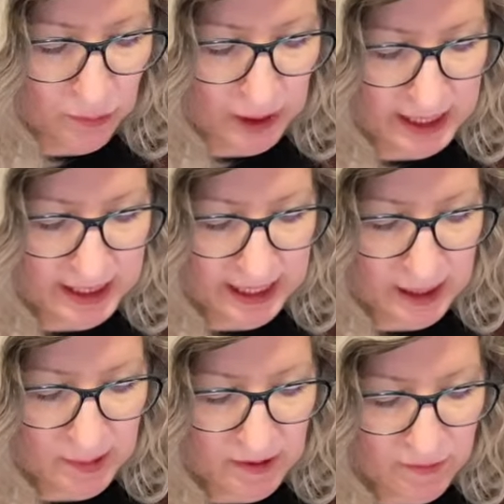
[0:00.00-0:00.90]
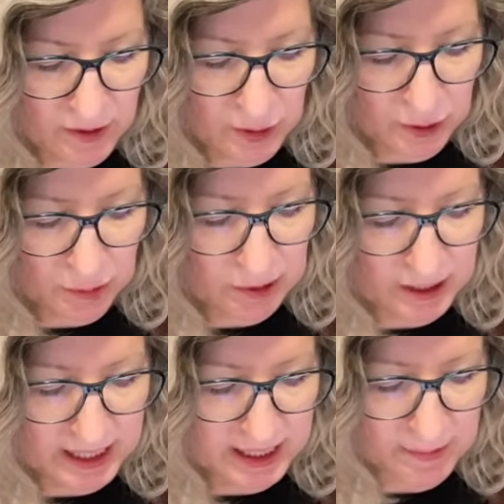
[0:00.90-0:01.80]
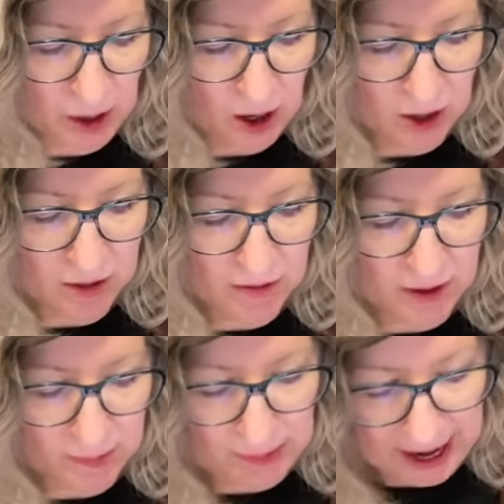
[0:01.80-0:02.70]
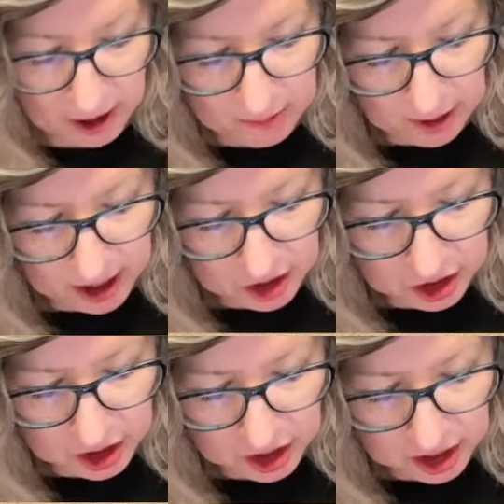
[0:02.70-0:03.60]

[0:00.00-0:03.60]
is going to be viewed pretty small, the pattern brush.